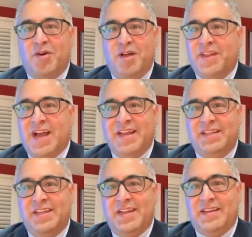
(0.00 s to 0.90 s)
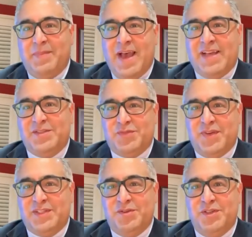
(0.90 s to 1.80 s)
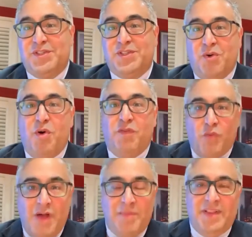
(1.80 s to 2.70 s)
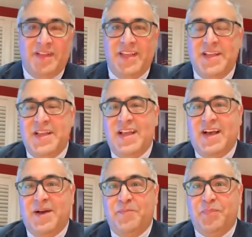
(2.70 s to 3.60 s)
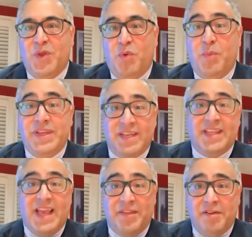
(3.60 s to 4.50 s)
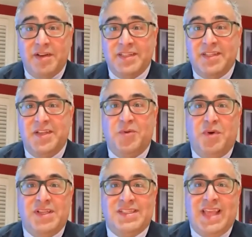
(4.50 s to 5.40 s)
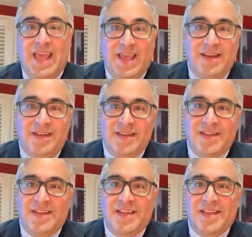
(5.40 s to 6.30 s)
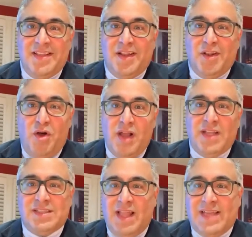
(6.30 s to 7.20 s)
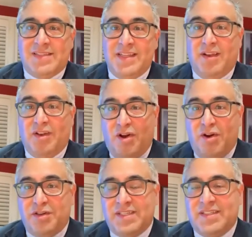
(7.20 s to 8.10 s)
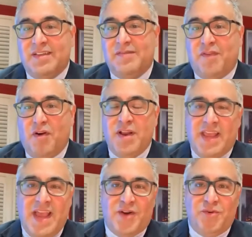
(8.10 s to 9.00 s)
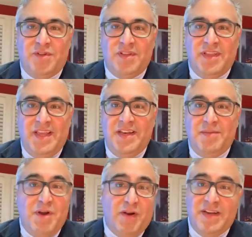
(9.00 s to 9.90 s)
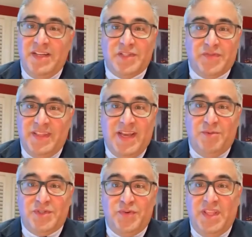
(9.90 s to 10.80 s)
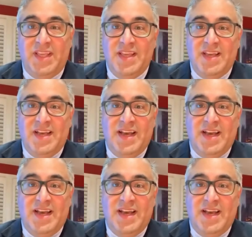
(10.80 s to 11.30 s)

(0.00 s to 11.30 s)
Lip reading: all that IDC did to pass those resolutions so overwhelmingly. What we did together was to end the longest lasting, the largest foreign gag rule in American history. That was really